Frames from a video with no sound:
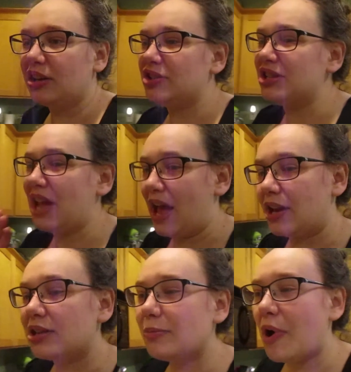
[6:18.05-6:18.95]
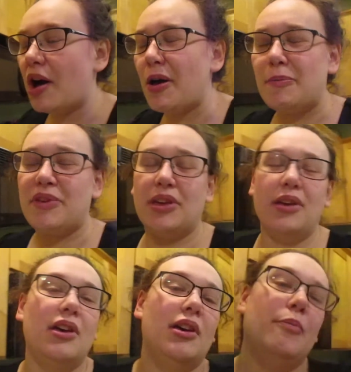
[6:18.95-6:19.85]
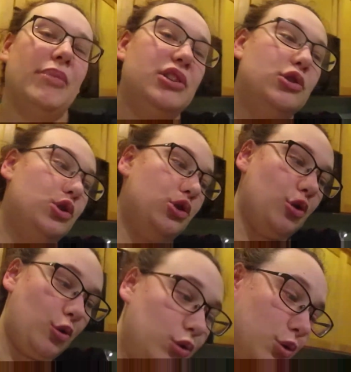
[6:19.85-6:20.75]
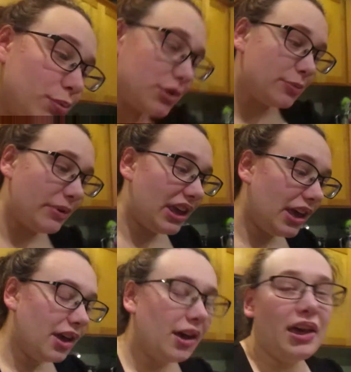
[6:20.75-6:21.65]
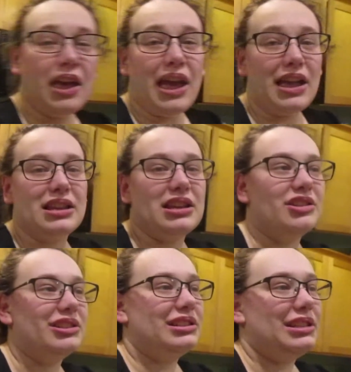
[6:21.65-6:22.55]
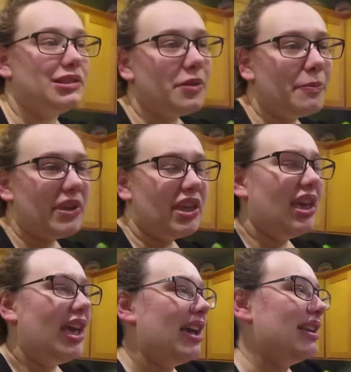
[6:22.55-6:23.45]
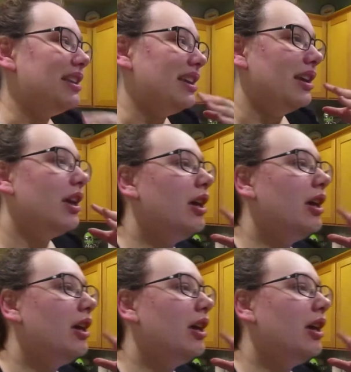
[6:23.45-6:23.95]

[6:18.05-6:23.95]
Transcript: just had his paw on me, been so super sweet, and he just sits with me and he,